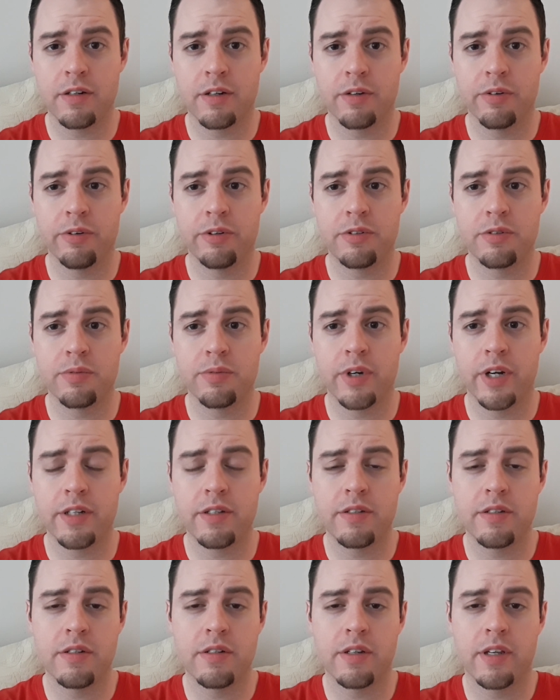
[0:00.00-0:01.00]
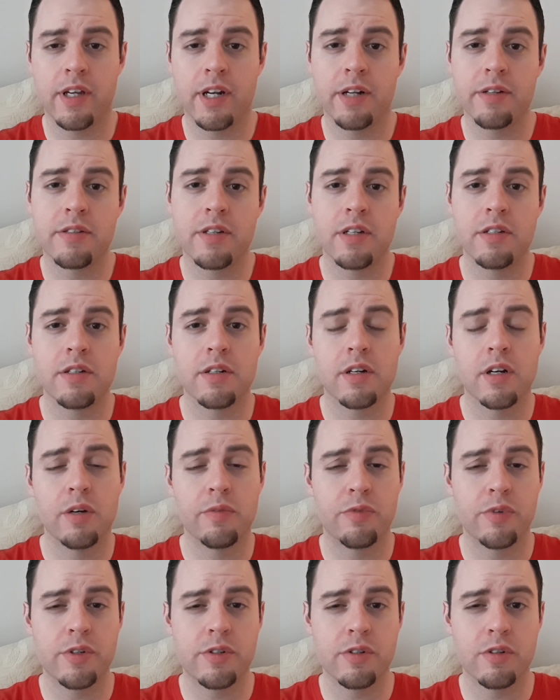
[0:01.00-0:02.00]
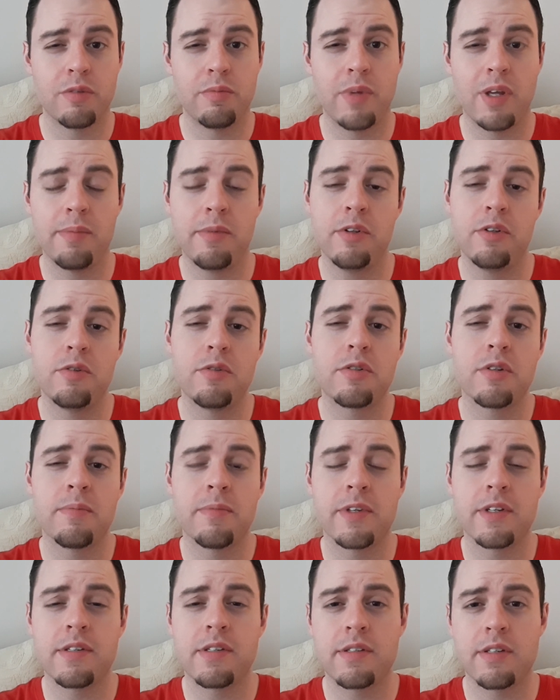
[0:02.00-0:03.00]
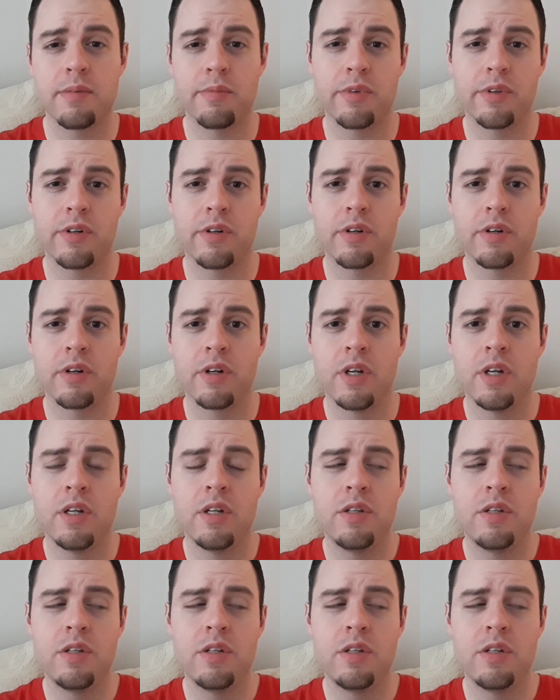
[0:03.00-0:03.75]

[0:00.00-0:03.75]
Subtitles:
You're going to want to get outside your comfort zone, maybe do something similar